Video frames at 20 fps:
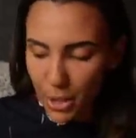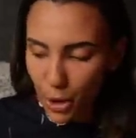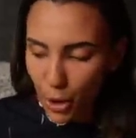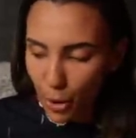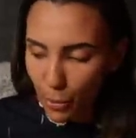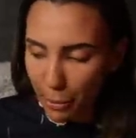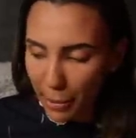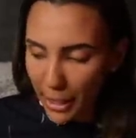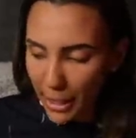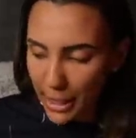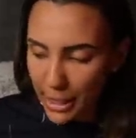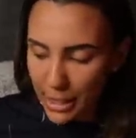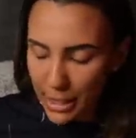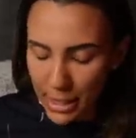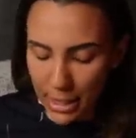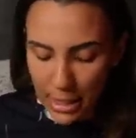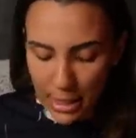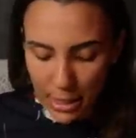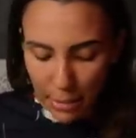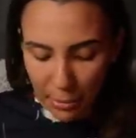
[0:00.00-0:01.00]
Your
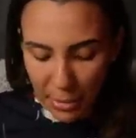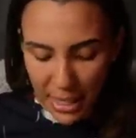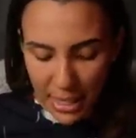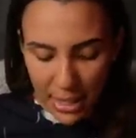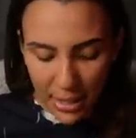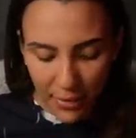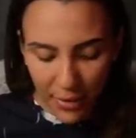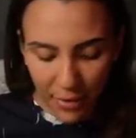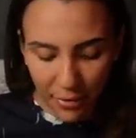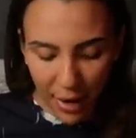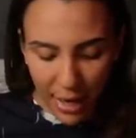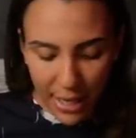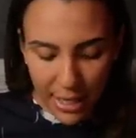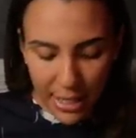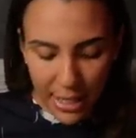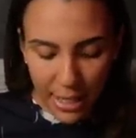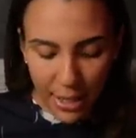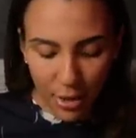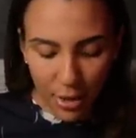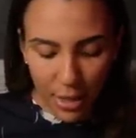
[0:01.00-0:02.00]
biggest piece of
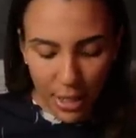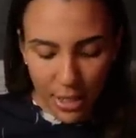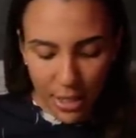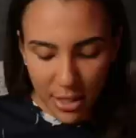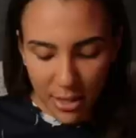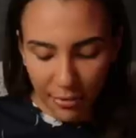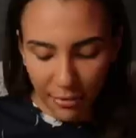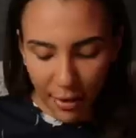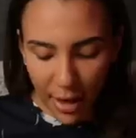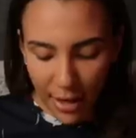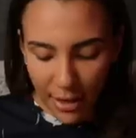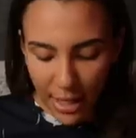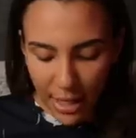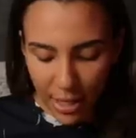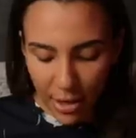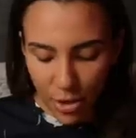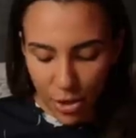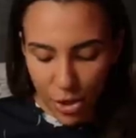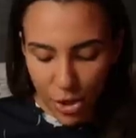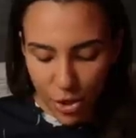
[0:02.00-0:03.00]
advice here is to find the
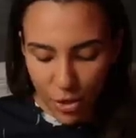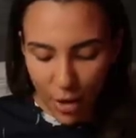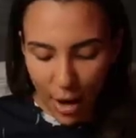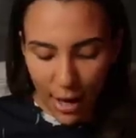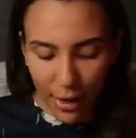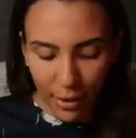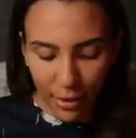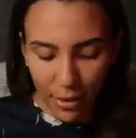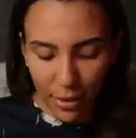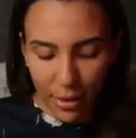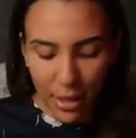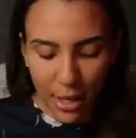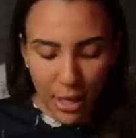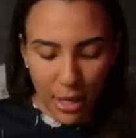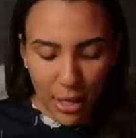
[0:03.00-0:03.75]
inner strength